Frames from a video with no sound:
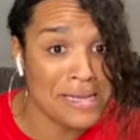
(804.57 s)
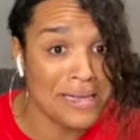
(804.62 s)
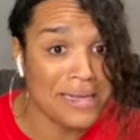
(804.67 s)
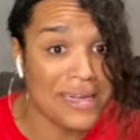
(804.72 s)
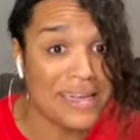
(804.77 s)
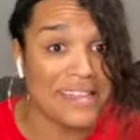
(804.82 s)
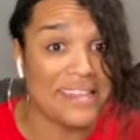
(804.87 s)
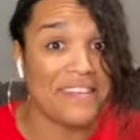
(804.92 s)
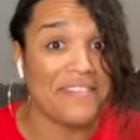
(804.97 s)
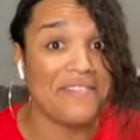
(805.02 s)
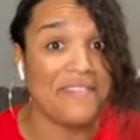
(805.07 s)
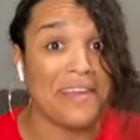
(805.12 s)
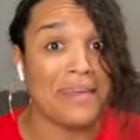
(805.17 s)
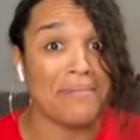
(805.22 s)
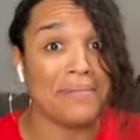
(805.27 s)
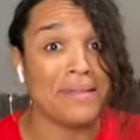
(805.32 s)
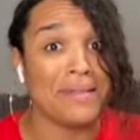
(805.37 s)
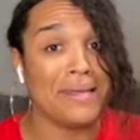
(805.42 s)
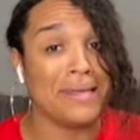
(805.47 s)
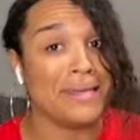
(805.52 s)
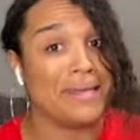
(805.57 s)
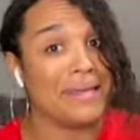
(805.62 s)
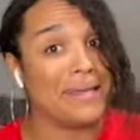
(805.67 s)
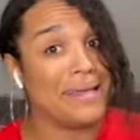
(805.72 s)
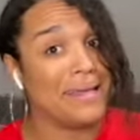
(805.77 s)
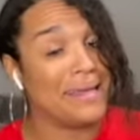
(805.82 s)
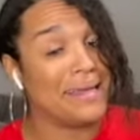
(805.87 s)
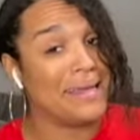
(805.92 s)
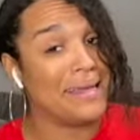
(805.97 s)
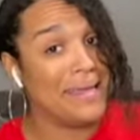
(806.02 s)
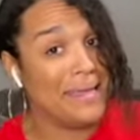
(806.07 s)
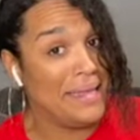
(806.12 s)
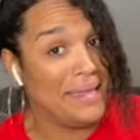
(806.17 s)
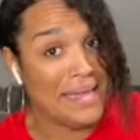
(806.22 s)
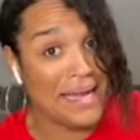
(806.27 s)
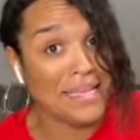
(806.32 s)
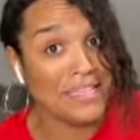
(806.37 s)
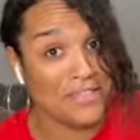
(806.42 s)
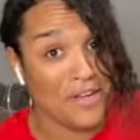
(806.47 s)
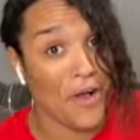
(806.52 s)
And the family,
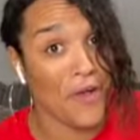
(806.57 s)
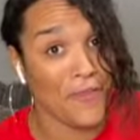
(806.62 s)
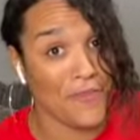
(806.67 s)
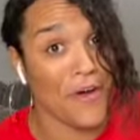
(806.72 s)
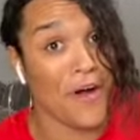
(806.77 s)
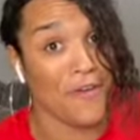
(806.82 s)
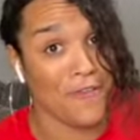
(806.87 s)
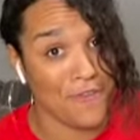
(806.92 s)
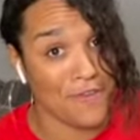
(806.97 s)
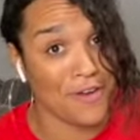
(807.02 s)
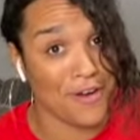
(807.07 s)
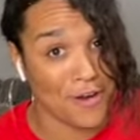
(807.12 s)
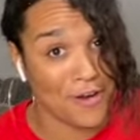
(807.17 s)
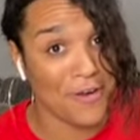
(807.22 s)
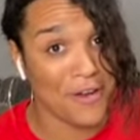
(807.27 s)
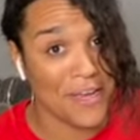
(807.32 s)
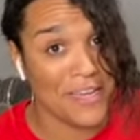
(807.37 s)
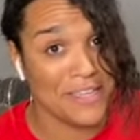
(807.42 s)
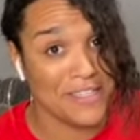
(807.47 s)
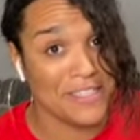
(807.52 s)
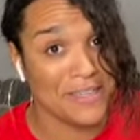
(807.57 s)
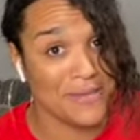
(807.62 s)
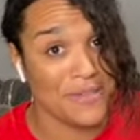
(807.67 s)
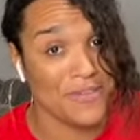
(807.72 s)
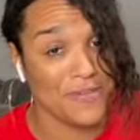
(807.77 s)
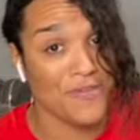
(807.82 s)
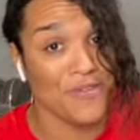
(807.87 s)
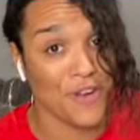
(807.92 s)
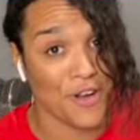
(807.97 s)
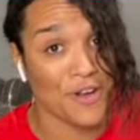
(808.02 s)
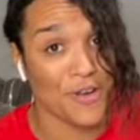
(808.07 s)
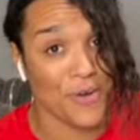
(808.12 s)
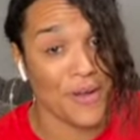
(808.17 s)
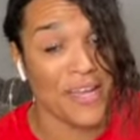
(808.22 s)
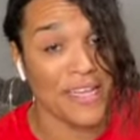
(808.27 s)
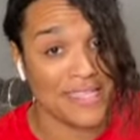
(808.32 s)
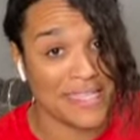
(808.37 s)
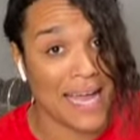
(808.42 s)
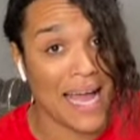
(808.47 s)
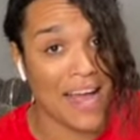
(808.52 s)
that's your fault for agreeing
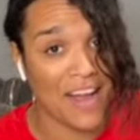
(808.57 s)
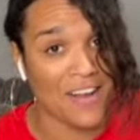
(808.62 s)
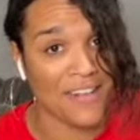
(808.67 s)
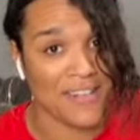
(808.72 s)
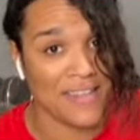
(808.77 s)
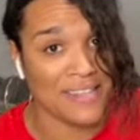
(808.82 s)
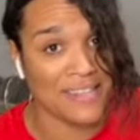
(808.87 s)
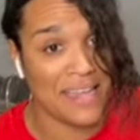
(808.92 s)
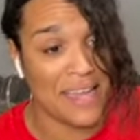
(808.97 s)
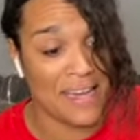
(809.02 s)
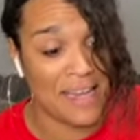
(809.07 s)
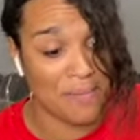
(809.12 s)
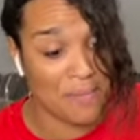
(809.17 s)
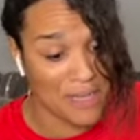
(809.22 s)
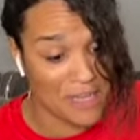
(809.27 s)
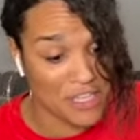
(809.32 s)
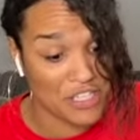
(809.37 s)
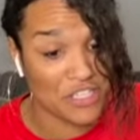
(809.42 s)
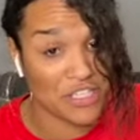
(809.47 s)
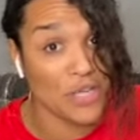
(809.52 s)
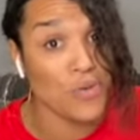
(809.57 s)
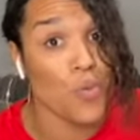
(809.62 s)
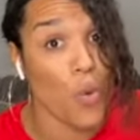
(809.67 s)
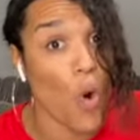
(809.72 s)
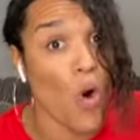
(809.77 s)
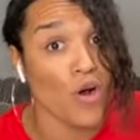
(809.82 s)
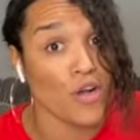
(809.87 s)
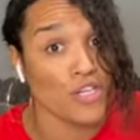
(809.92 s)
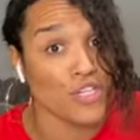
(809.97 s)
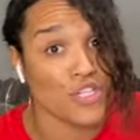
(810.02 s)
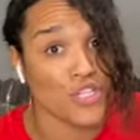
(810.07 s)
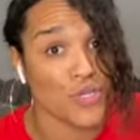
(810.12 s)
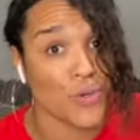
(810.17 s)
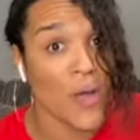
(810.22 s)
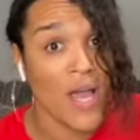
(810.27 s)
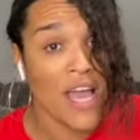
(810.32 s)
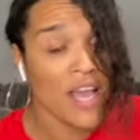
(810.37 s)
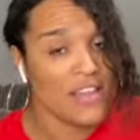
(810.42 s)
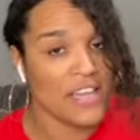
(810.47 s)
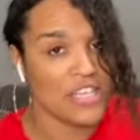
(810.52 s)
to hire this nanny, because she warned you
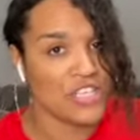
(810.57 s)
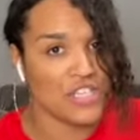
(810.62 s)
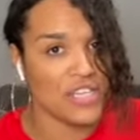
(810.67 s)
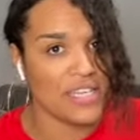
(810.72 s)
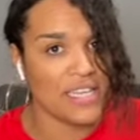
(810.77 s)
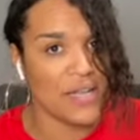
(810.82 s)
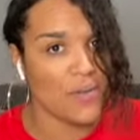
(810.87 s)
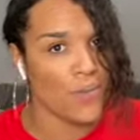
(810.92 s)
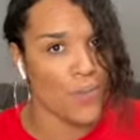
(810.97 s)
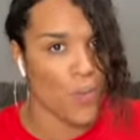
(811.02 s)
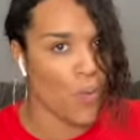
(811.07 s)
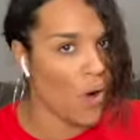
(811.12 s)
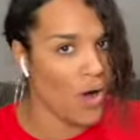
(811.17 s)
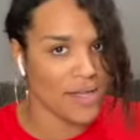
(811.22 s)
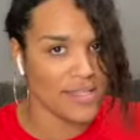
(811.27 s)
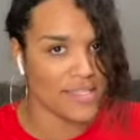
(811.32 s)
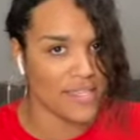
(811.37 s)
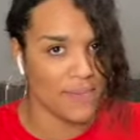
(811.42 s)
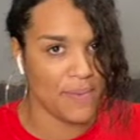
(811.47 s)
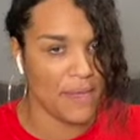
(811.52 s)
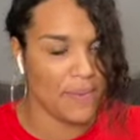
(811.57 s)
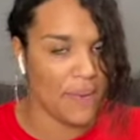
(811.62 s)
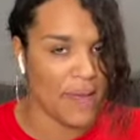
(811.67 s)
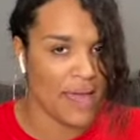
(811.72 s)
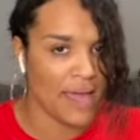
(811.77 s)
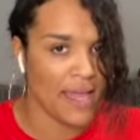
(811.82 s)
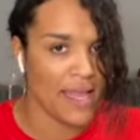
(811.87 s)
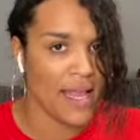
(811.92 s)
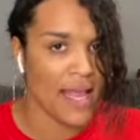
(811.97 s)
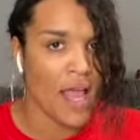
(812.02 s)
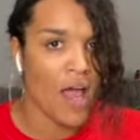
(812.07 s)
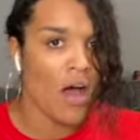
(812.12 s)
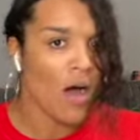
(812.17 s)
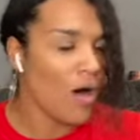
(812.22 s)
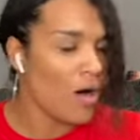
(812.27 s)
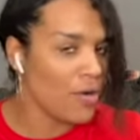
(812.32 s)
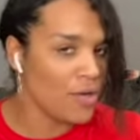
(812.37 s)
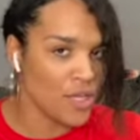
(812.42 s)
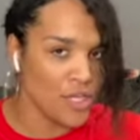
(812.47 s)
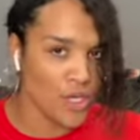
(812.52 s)
that she didn't want to be paid,
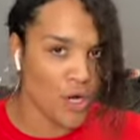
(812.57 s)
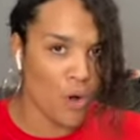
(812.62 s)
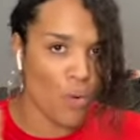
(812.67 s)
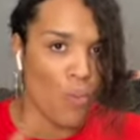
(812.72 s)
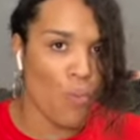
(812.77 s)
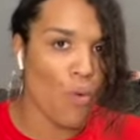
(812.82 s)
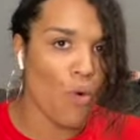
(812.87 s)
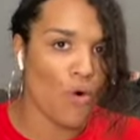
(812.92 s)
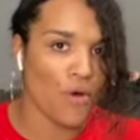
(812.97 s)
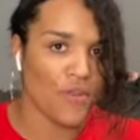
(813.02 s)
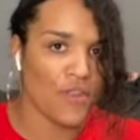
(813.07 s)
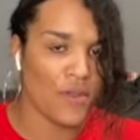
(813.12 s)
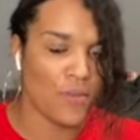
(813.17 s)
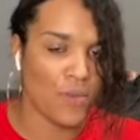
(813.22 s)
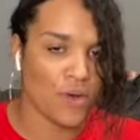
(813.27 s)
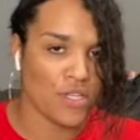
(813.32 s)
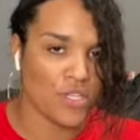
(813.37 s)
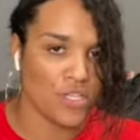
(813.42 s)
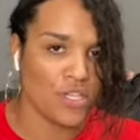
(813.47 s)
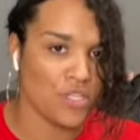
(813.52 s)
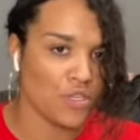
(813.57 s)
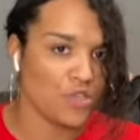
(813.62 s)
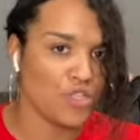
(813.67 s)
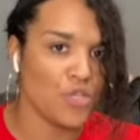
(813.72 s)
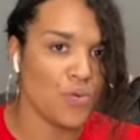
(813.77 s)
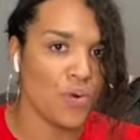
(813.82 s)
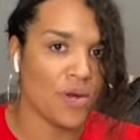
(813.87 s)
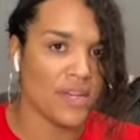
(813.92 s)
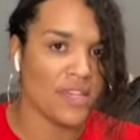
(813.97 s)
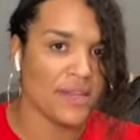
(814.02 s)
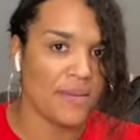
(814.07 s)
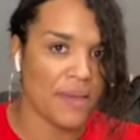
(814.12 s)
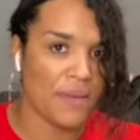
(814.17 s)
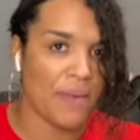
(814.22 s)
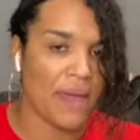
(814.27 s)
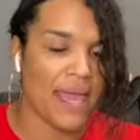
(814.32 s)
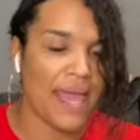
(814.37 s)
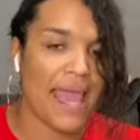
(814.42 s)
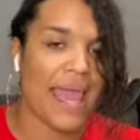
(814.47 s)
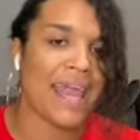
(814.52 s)
more than what, she wanted to be
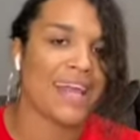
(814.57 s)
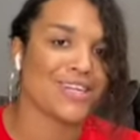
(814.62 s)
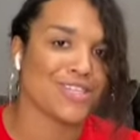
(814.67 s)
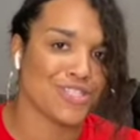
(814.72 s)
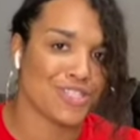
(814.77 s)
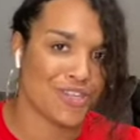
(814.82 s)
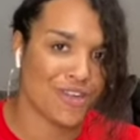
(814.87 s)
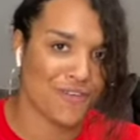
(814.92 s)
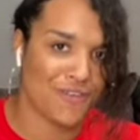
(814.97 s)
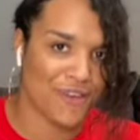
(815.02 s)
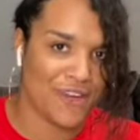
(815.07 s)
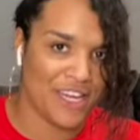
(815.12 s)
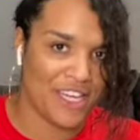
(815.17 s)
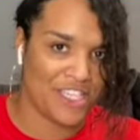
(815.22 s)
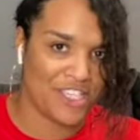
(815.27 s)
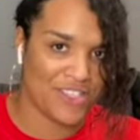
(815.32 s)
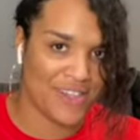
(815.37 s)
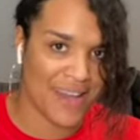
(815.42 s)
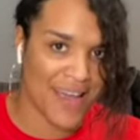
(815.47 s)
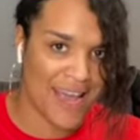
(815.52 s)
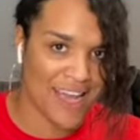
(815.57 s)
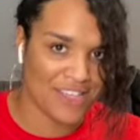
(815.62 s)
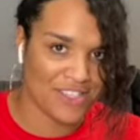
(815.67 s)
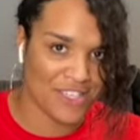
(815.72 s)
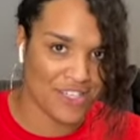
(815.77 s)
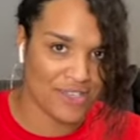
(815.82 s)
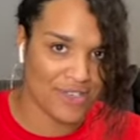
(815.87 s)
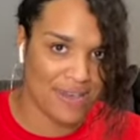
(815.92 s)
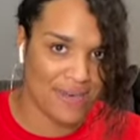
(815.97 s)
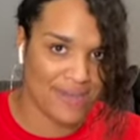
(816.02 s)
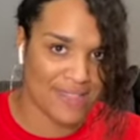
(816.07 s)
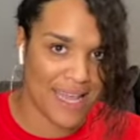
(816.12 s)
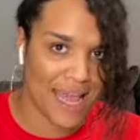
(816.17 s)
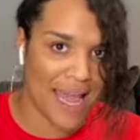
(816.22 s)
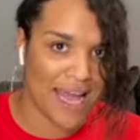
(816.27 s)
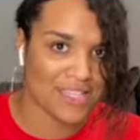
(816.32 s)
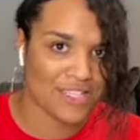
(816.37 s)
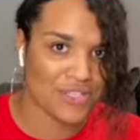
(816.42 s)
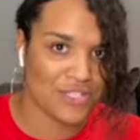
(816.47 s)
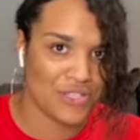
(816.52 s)
paid extra for each task that she was
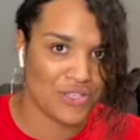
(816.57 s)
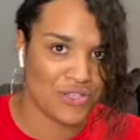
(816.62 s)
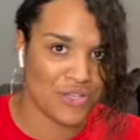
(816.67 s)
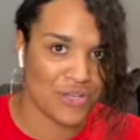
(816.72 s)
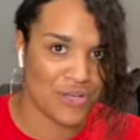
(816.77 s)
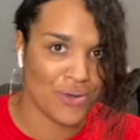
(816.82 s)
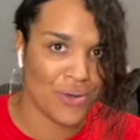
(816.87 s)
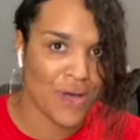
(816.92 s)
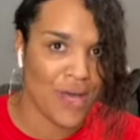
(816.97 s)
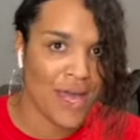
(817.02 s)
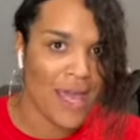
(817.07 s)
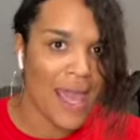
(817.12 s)
asked to do.